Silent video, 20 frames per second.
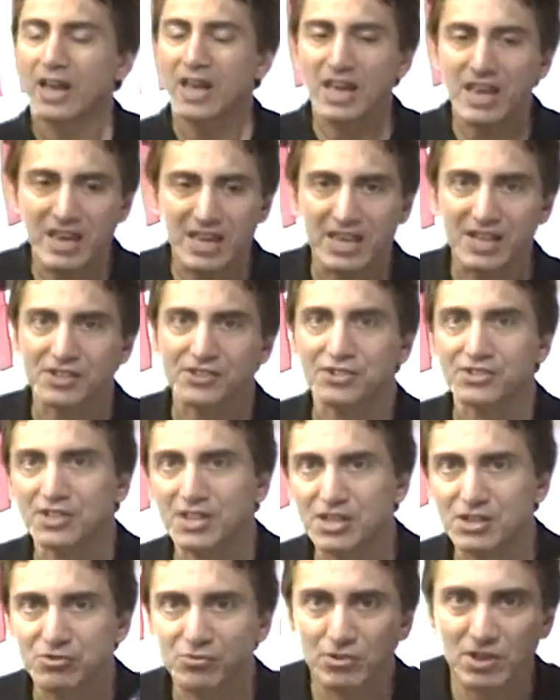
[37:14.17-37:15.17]
idiots,
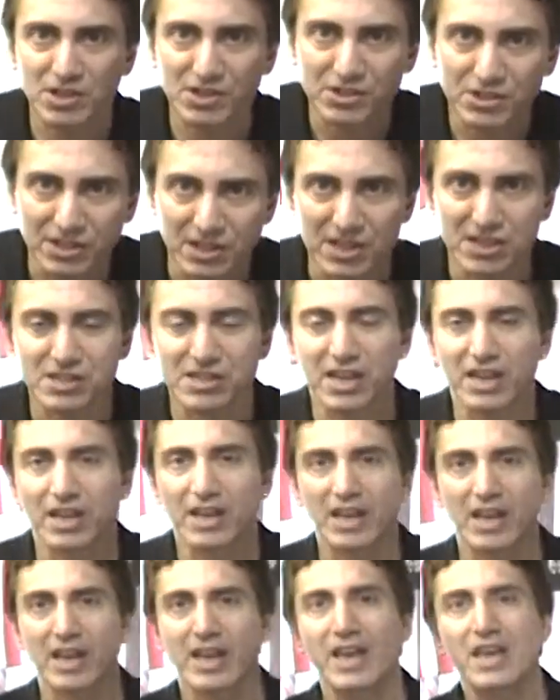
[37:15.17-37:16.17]
these these these
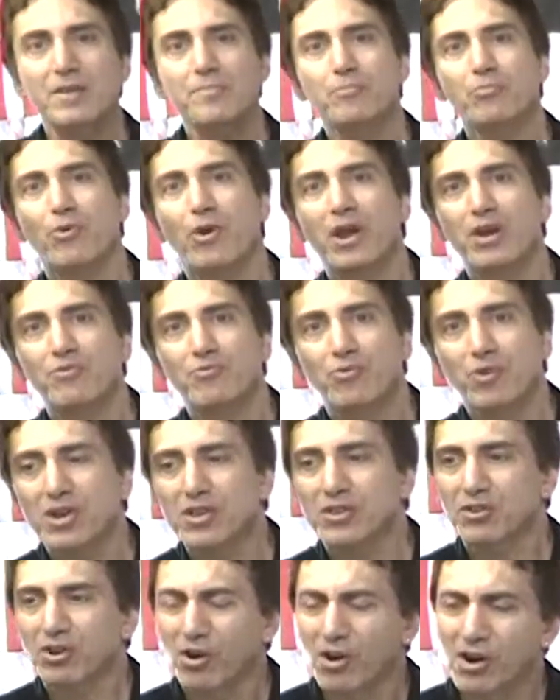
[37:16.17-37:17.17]
inbred
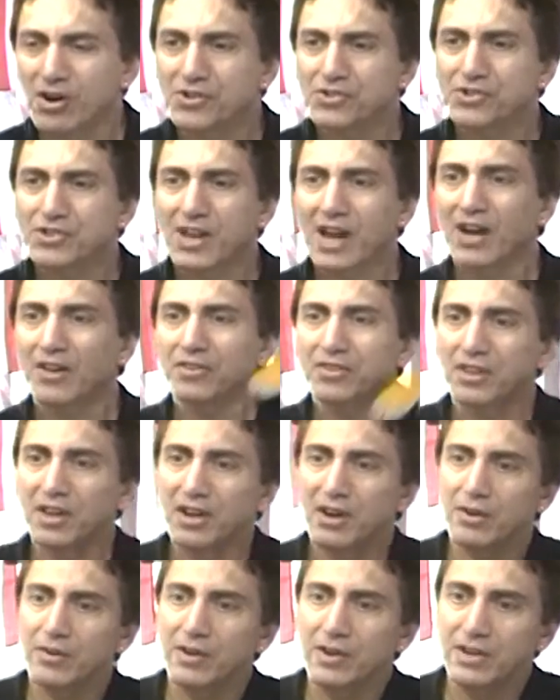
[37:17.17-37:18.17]
retards out
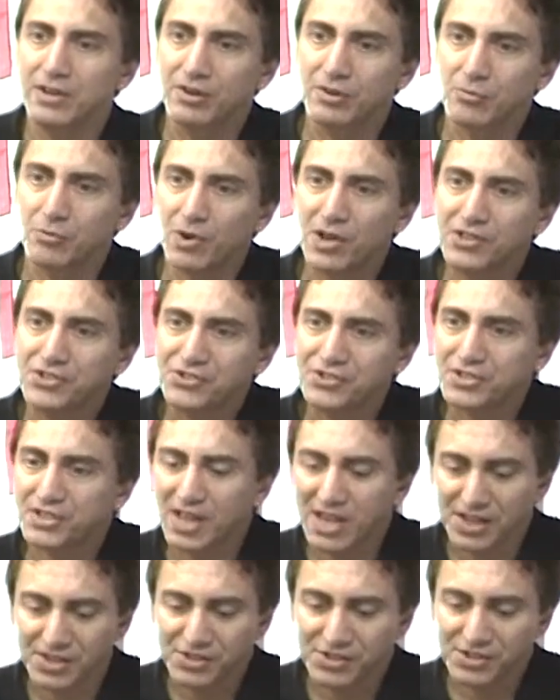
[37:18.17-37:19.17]
there in the red
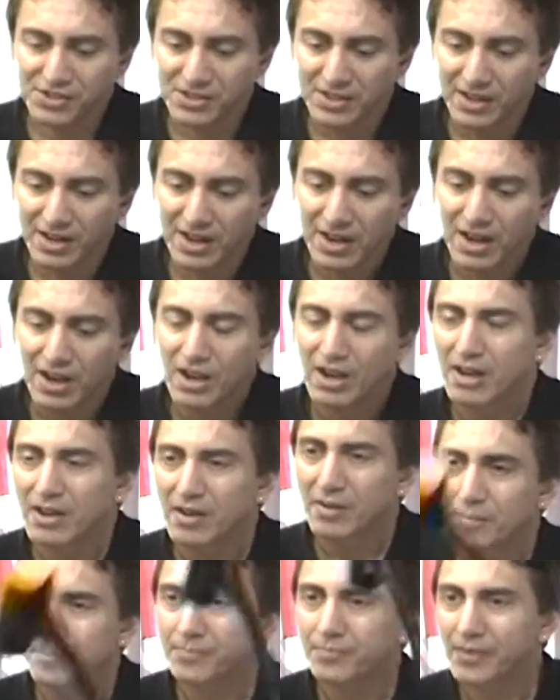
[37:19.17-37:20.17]
states?
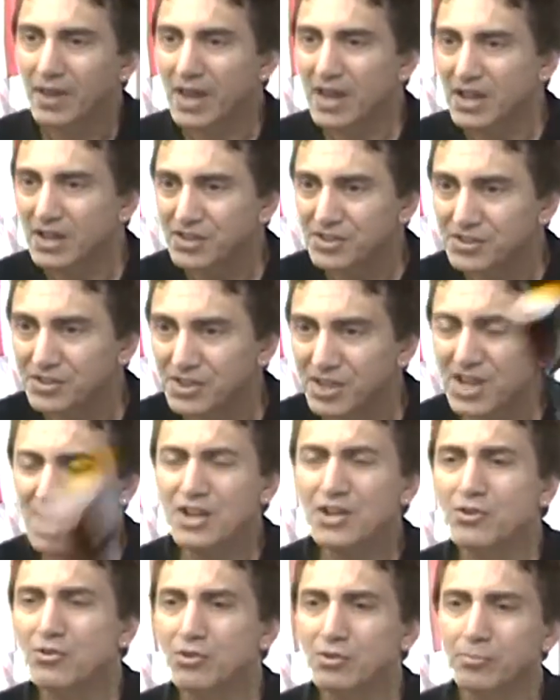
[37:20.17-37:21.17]
They
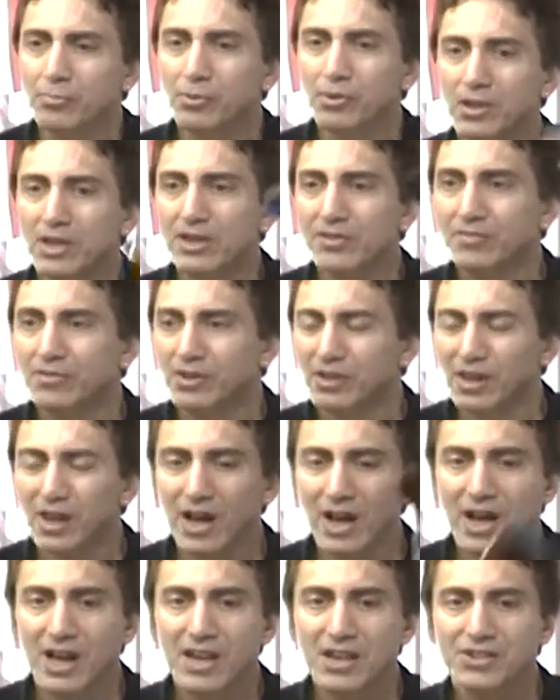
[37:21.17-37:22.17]
continue to believe the
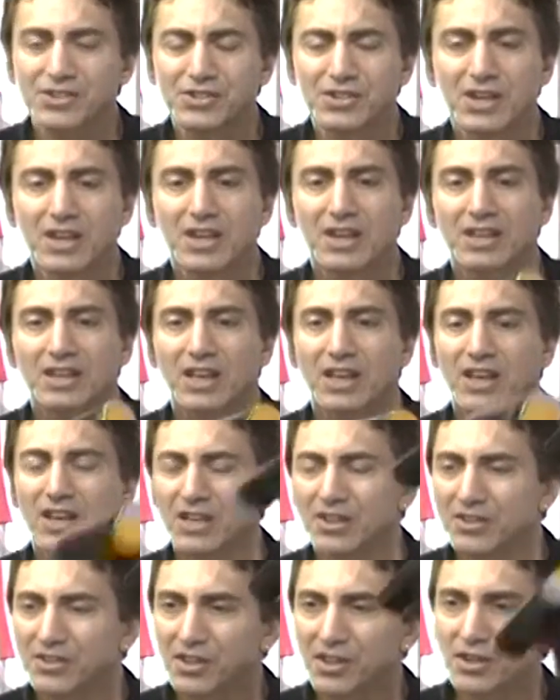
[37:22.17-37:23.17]
lies, they
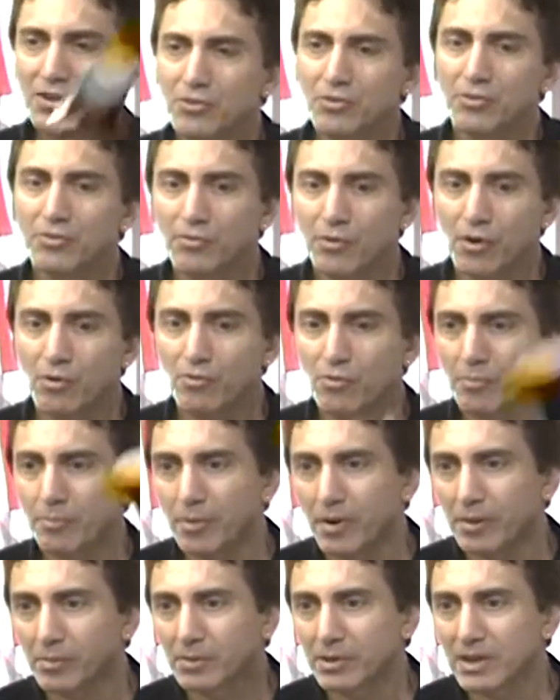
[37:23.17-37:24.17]
continue to vote
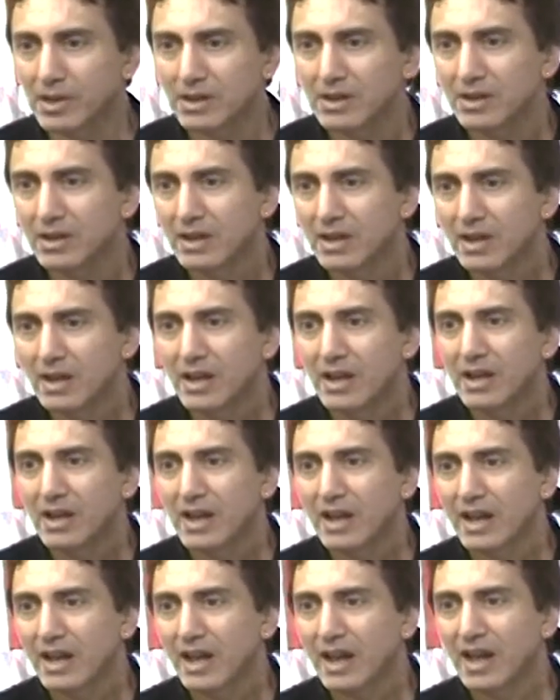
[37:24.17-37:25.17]
Republican,
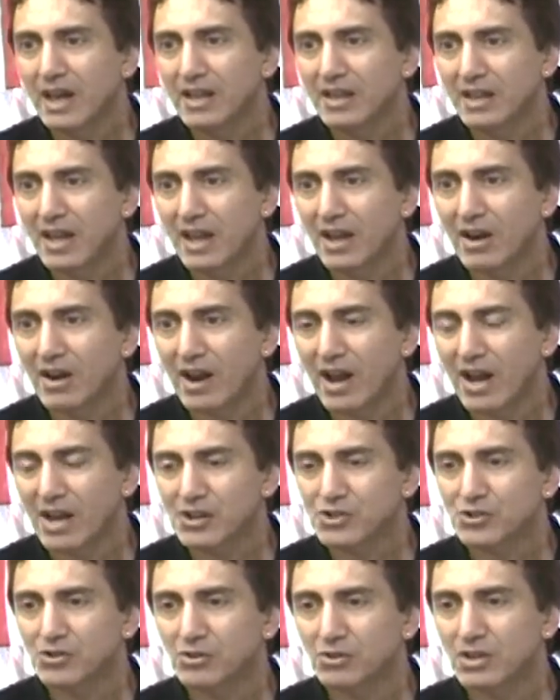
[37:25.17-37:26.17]
and they are
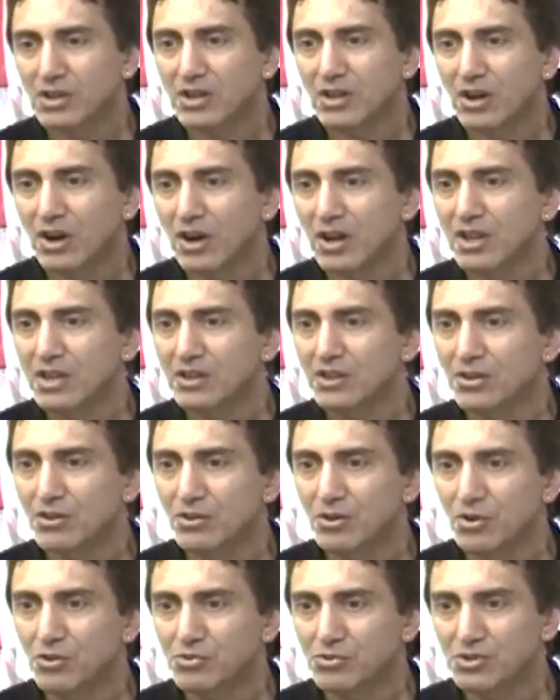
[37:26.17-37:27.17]
actually cutting their
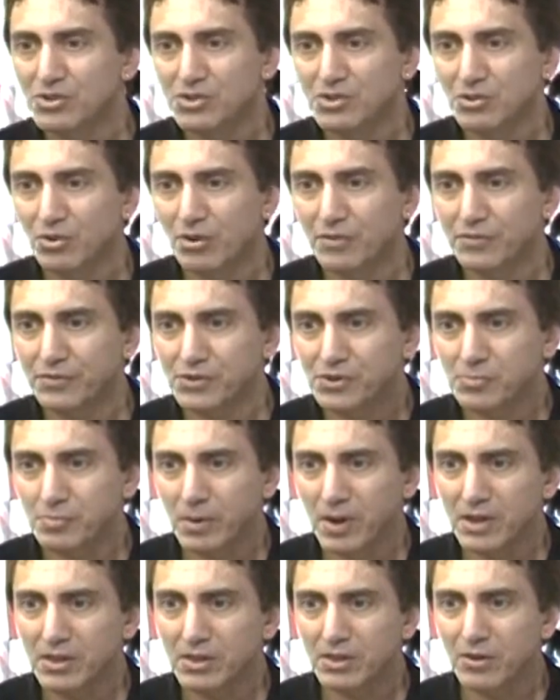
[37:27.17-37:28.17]
noses off to
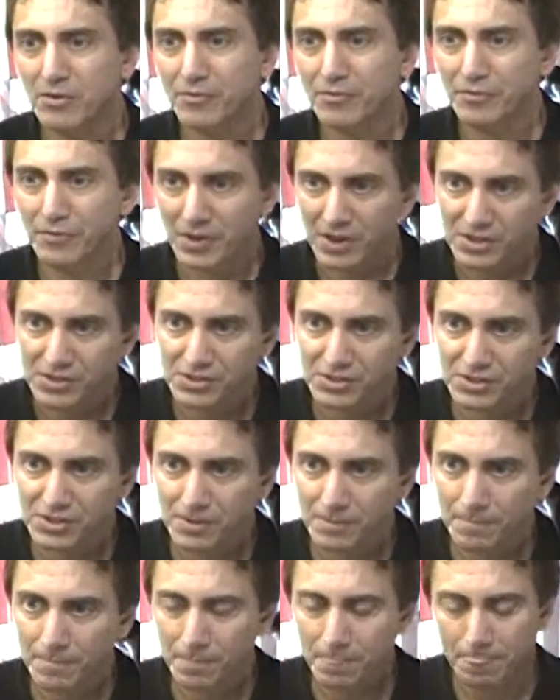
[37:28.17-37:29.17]
spite their ah, face.
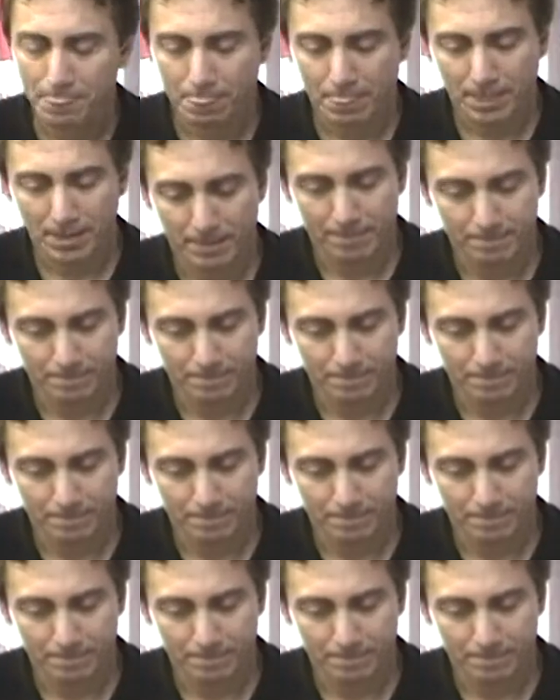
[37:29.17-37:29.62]
Exactly.